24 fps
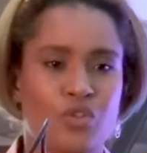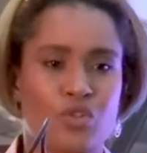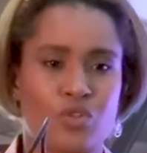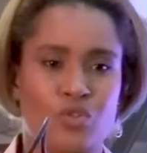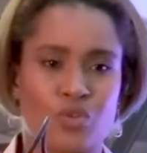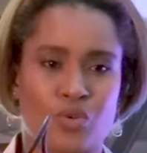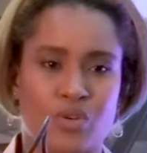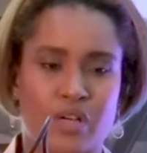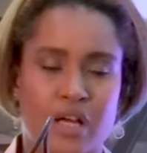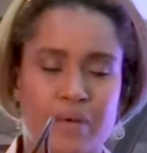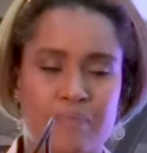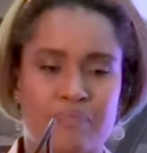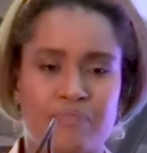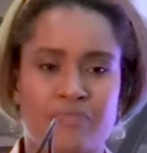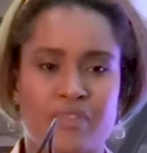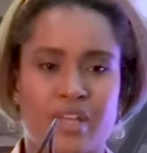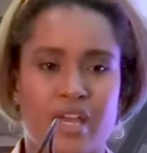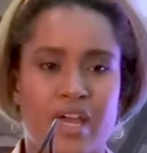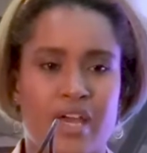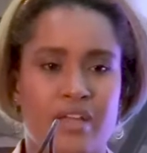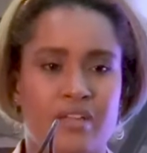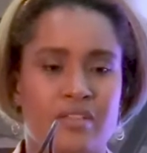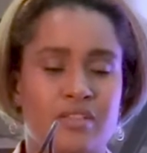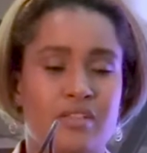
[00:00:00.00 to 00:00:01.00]
to come
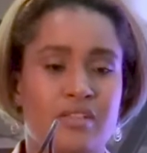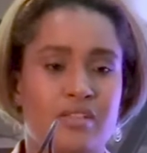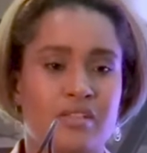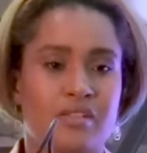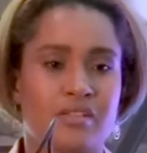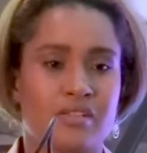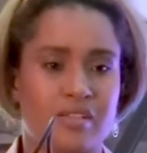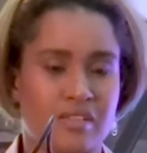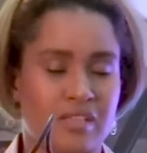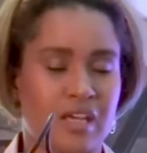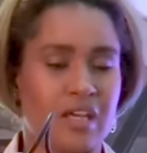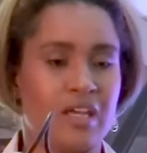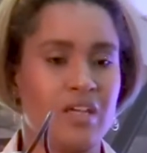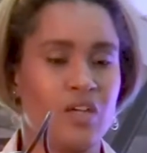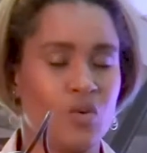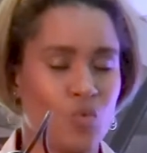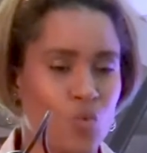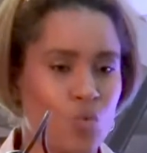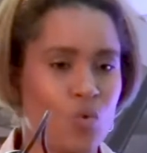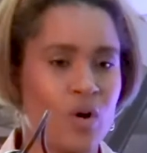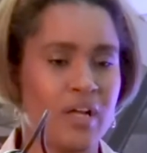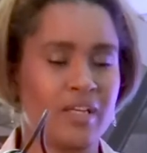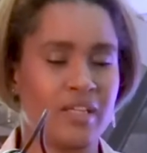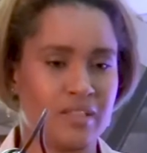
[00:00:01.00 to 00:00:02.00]
and
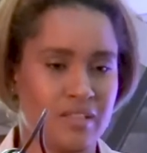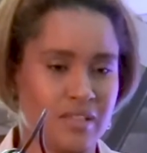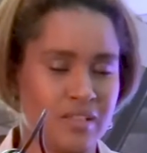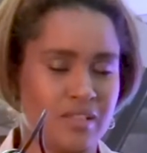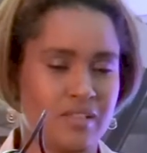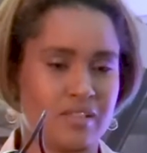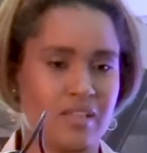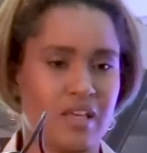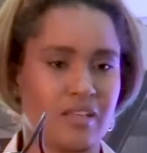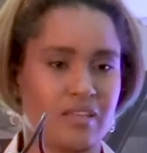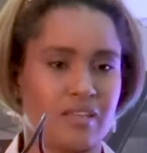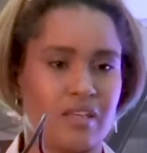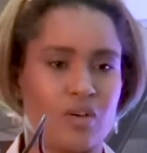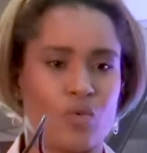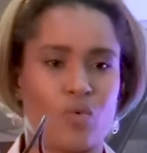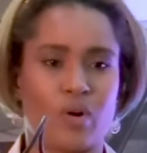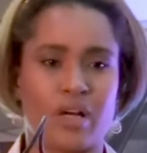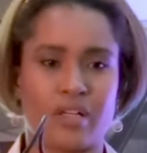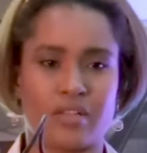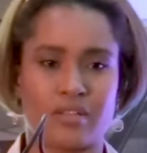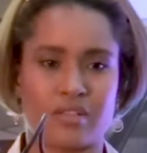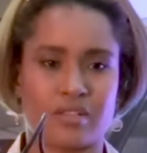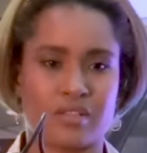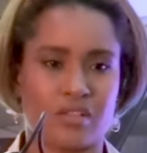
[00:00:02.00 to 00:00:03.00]
say what it is that they
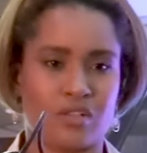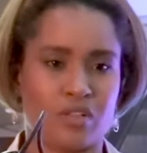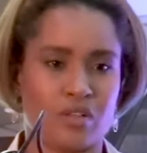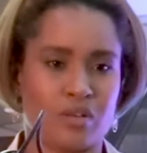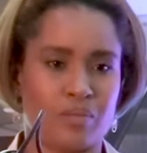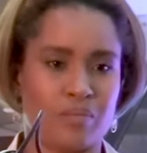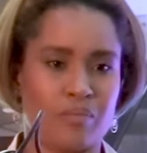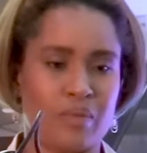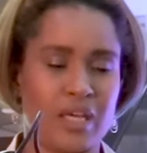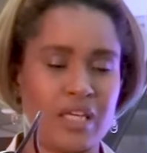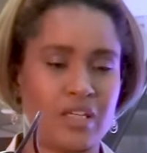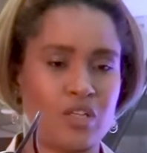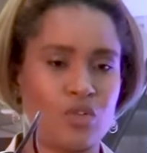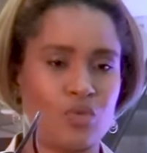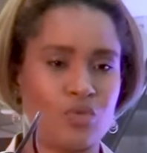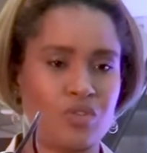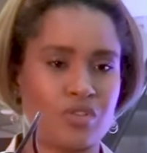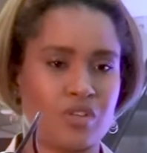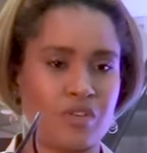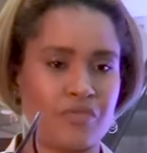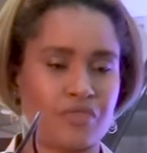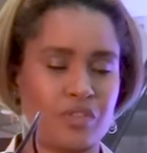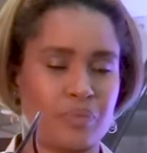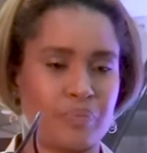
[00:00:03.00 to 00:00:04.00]
want, make
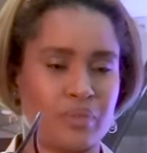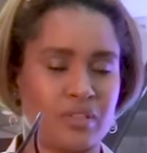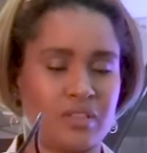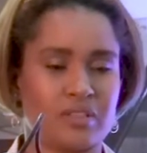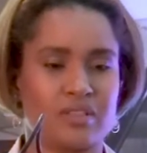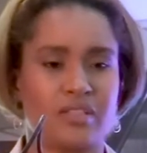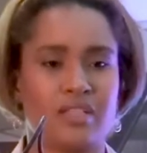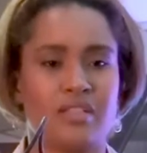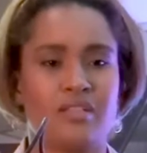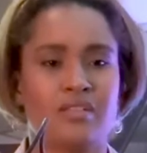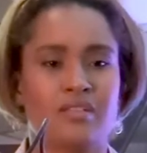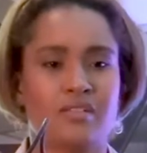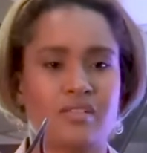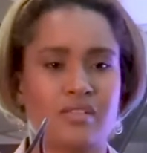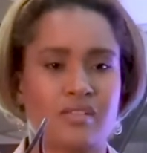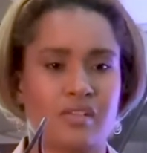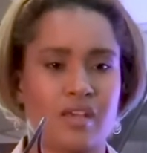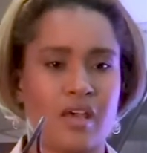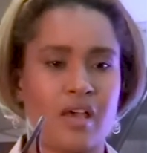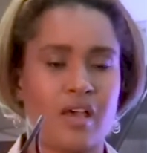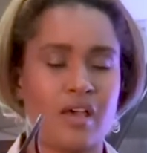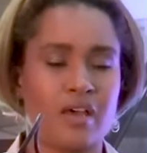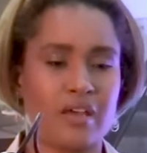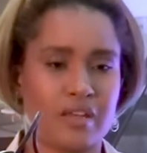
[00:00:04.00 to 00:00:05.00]
use of the buildings,
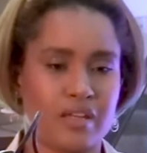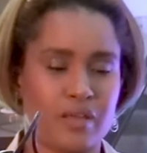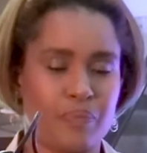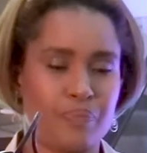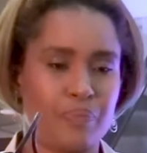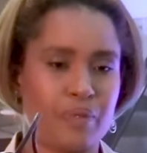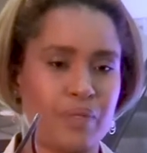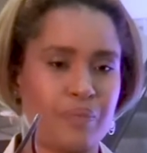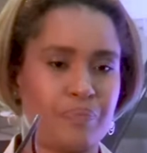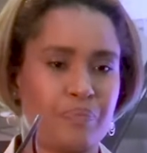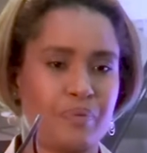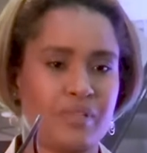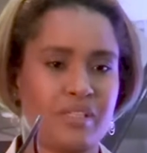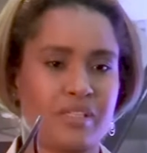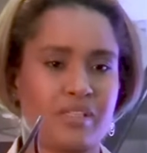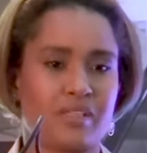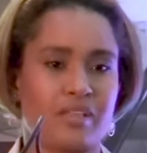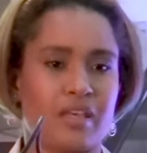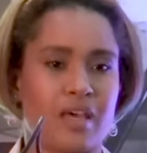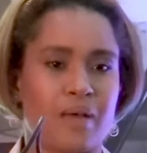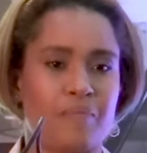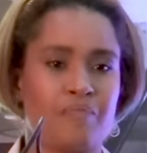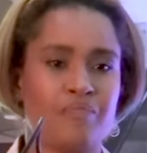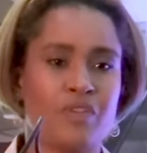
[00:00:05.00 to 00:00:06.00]
repurpose
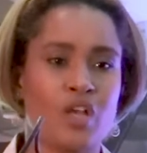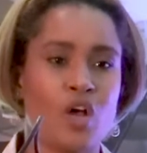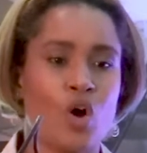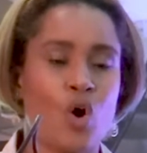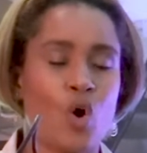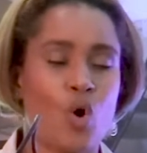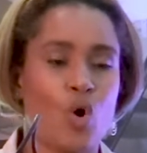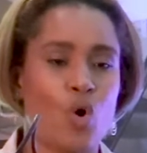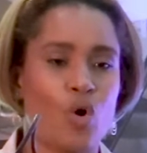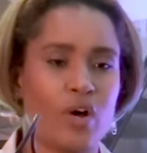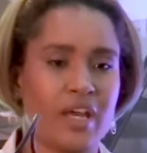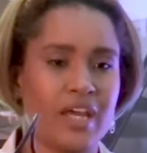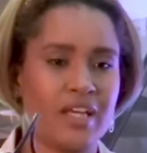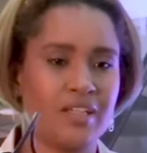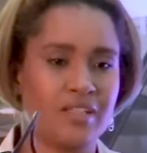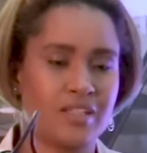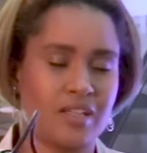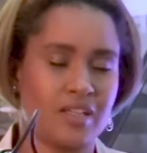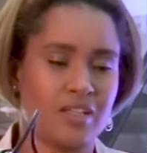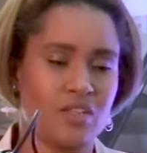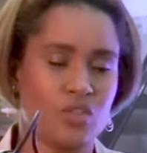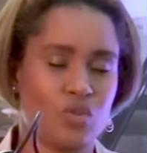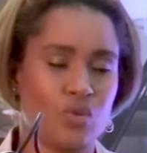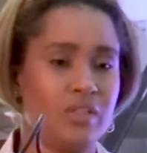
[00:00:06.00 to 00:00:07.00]
them, or
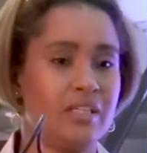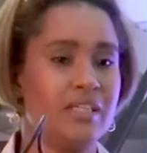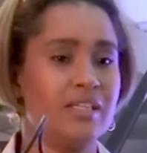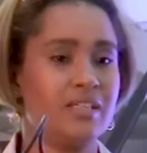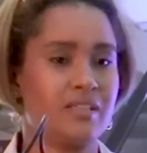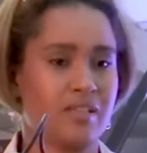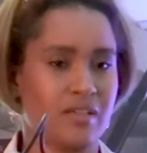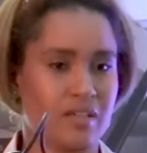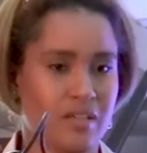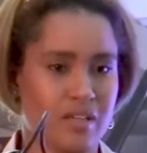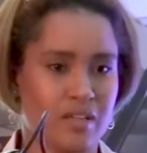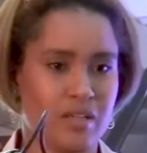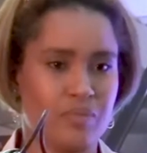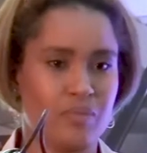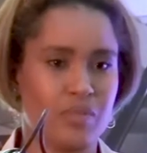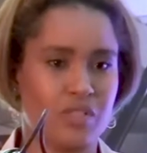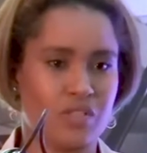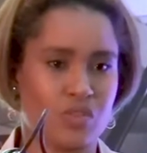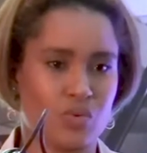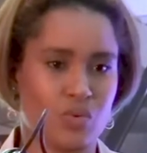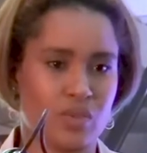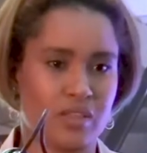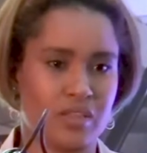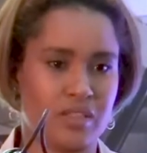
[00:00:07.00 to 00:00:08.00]
enter into lease
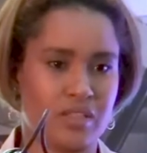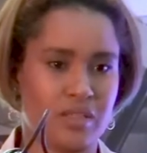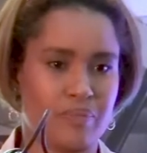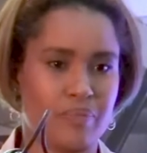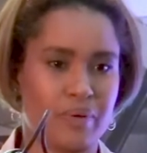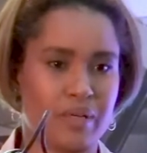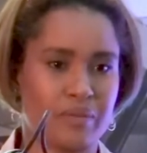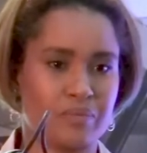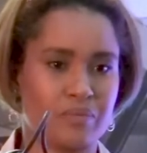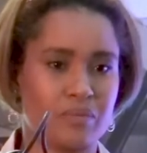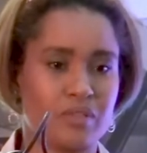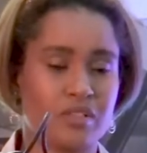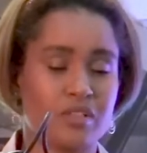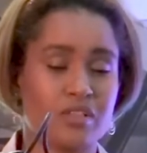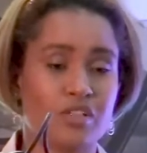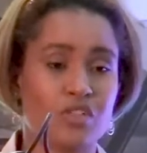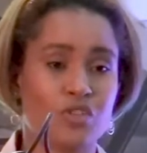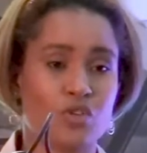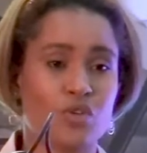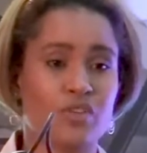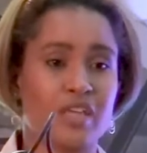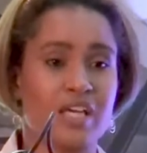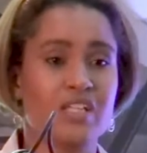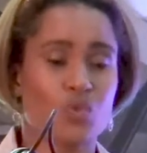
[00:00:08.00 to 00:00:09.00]
agreements with the department.
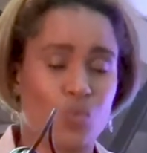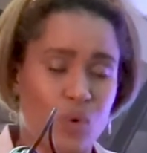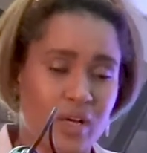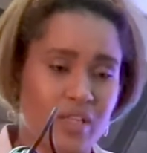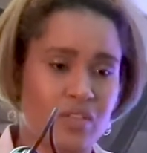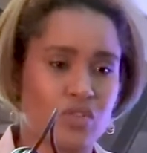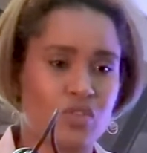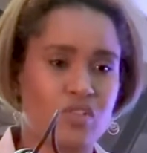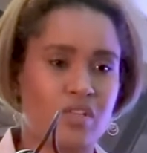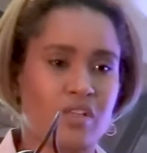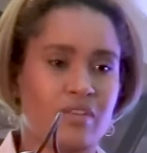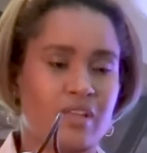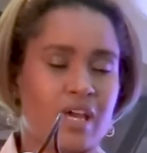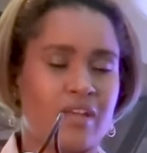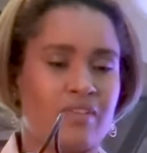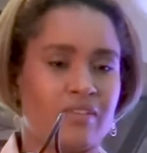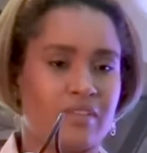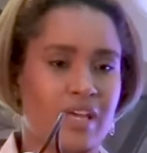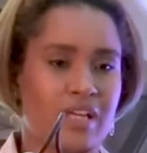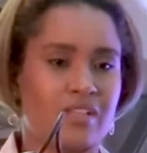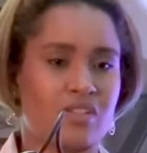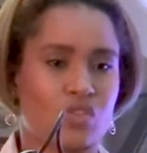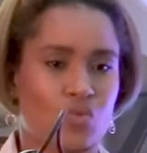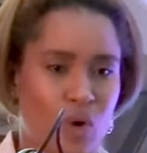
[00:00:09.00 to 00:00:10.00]
So that's
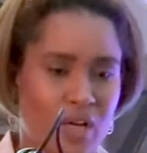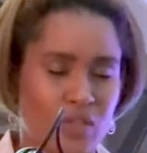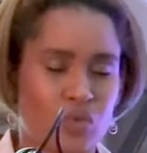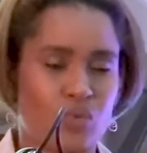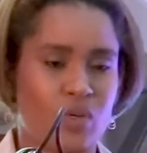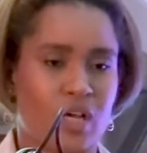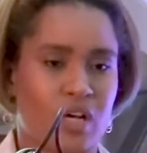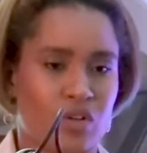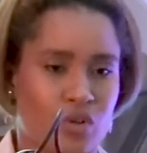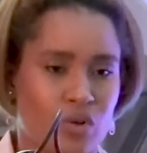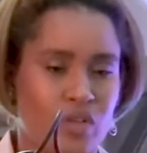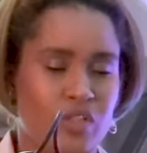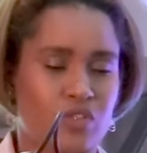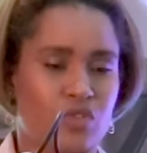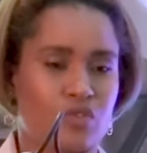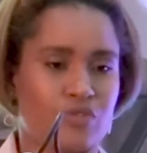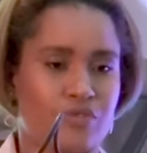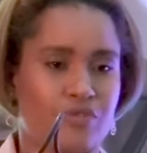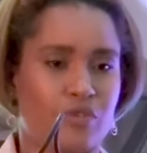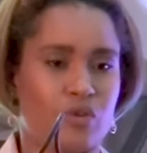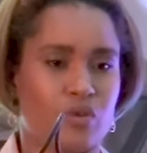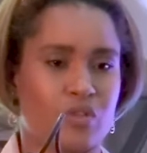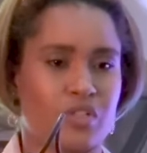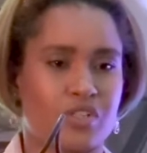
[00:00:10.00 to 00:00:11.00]
what we are going to
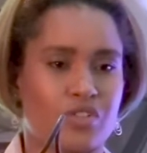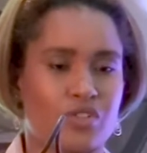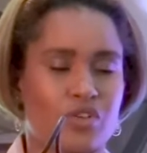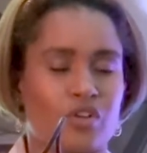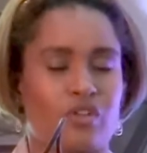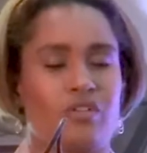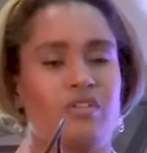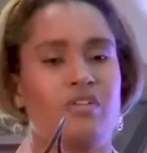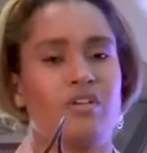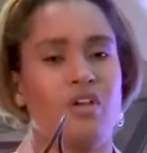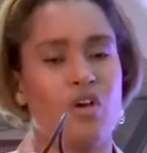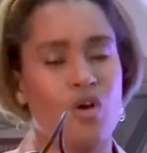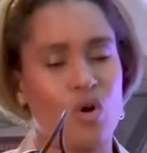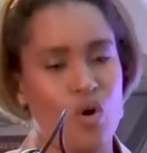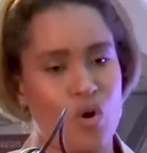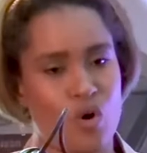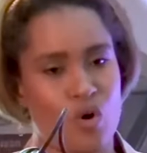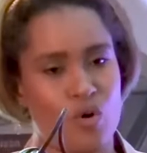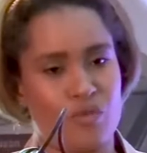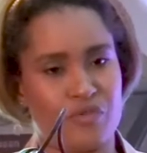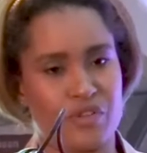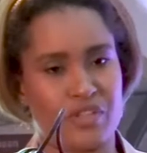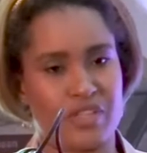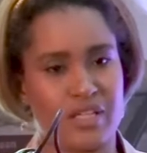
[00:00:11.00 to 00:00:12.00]
focus on
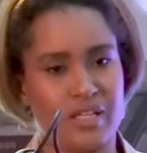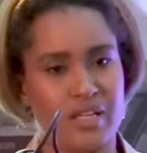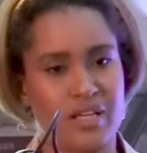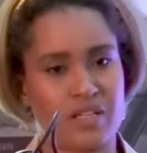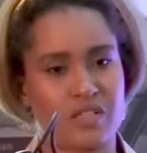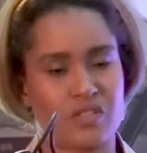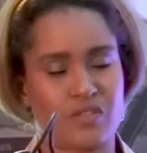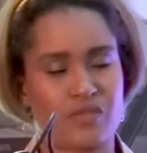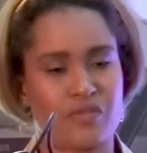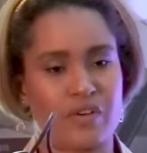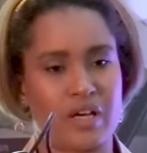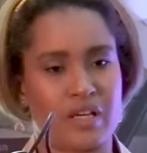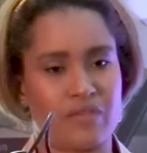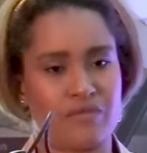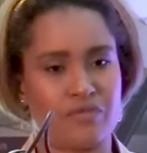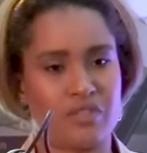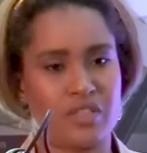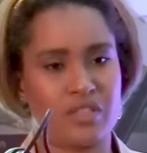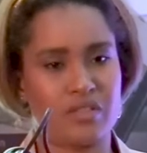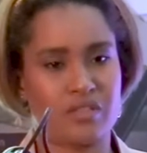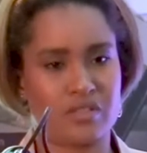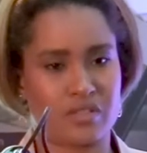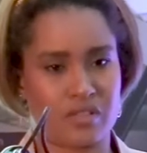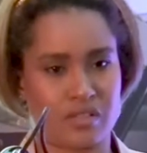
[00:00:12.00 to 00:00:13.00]
over the next 5
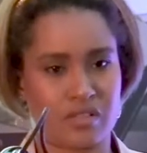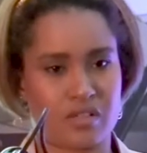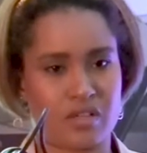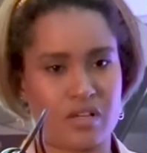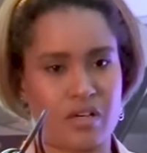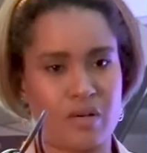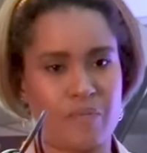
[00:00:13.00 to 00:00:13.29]
years,